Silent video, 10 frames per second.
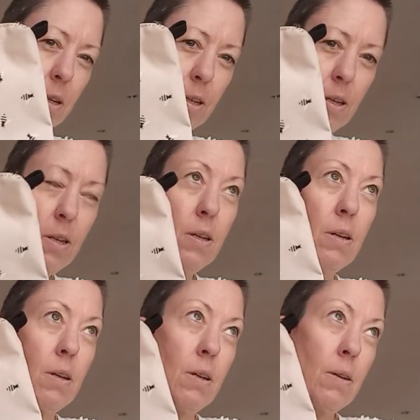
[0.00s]
a
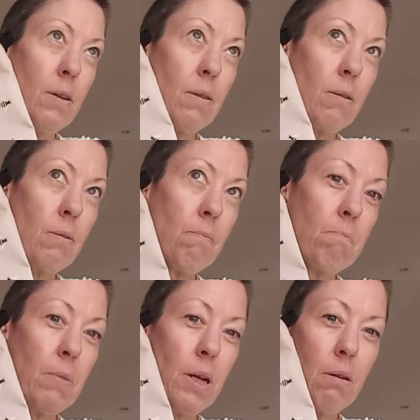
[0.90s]

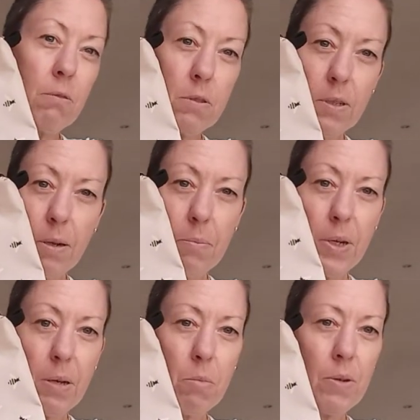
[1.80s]
mail order
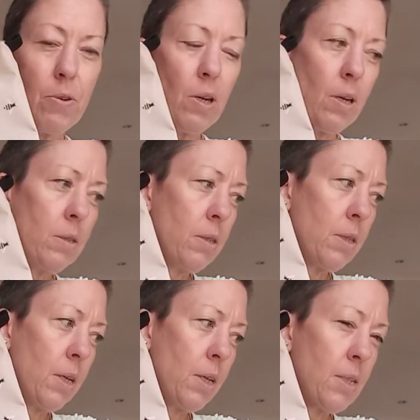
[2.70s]
company, and we've got a load of
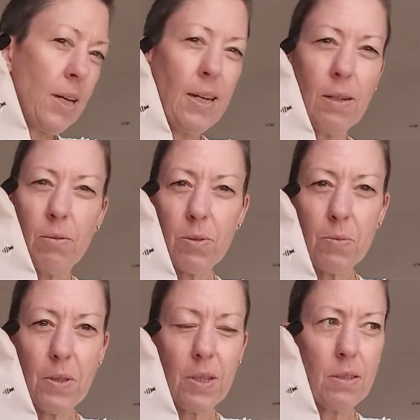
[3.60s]
their towels
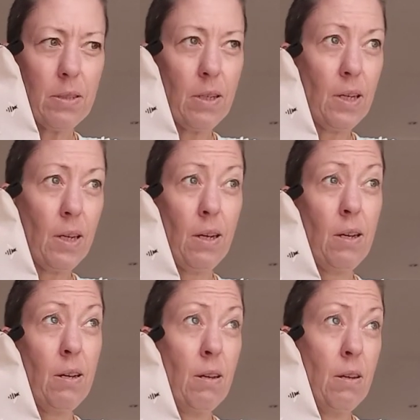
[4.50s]
with things like
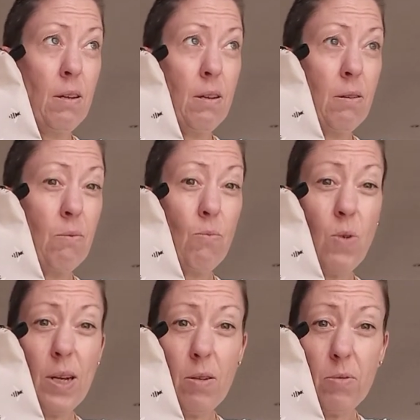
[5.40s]

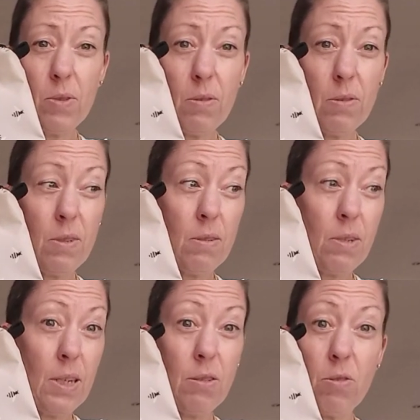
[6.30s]
whales on and
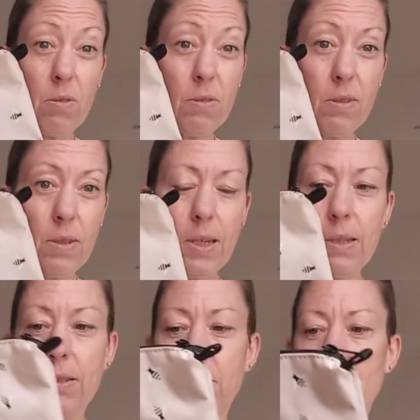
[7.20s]
hedgehogs and
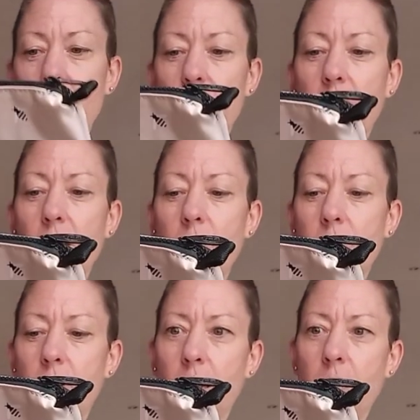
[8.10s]
things, because it's just
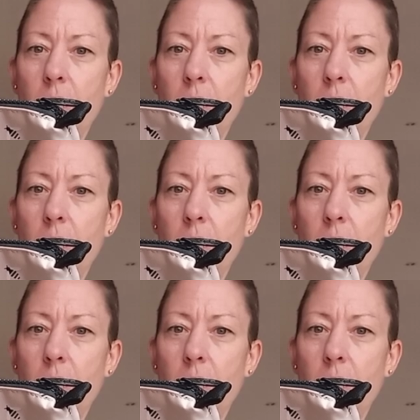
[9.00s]
cute.